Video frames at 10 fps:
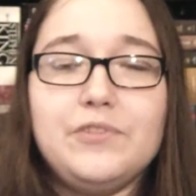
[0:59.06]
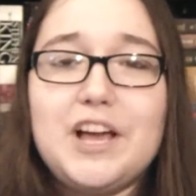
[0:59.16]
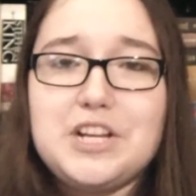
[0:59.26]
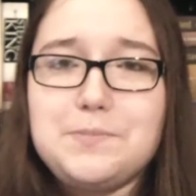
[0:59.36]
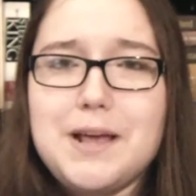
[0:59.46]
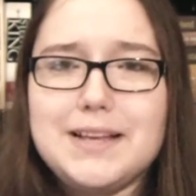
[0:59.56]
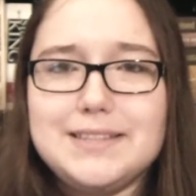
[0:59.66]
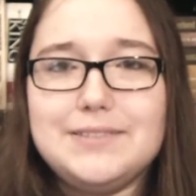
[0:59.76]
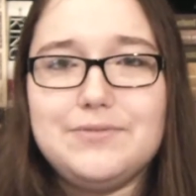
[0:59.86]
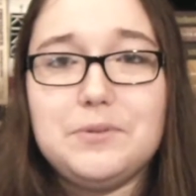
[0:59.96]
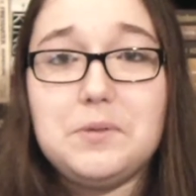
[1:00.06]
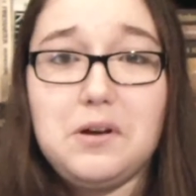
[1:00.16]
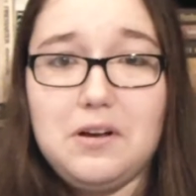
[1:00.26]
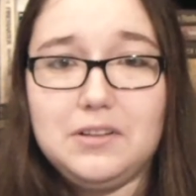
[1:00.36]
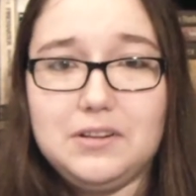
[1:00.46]
flashbacks from the
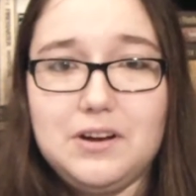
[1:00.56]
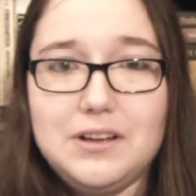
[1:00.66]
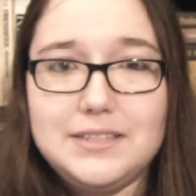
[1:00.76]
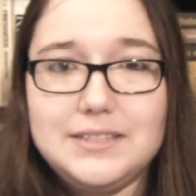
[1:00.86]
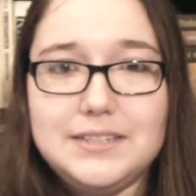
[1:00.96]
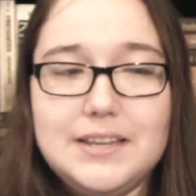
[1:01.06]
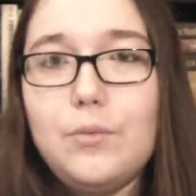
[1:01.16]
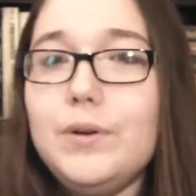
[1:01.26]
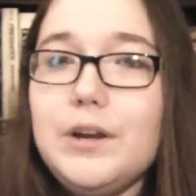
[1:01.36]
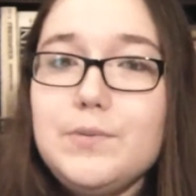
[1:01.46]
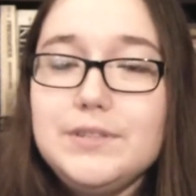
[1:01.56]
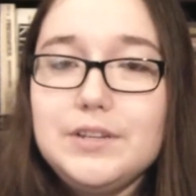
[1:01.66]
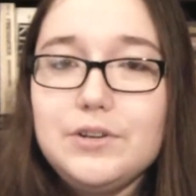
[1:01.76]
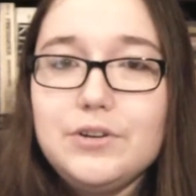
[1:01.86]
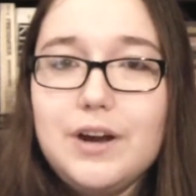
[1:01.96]
Holocaust. When I was
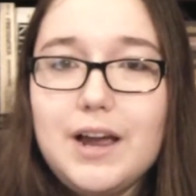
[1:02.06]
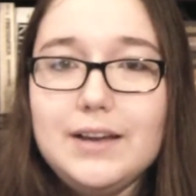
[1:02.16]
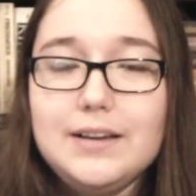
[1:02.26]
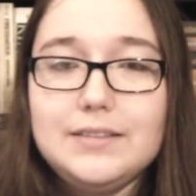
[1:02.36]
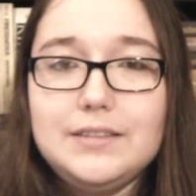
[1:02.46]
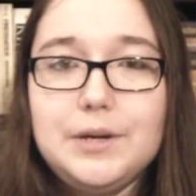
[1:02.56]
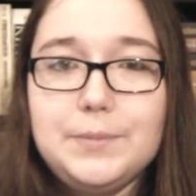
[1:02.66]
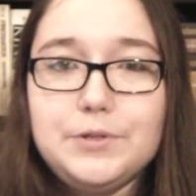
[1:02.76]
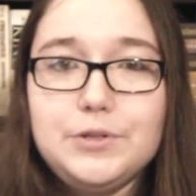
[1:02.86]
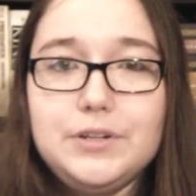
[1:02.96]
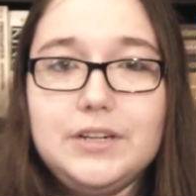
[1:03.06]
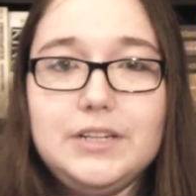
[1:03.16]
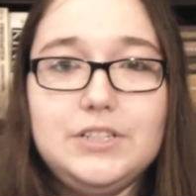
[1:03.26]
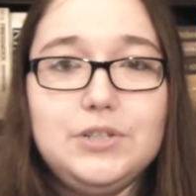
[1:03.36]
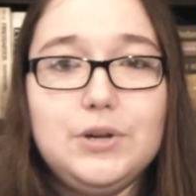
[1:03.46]
younger, I got the
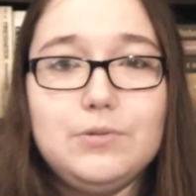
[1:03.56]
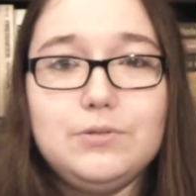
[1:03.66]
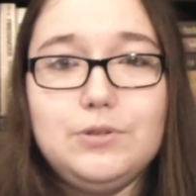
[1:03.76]
opportunity to go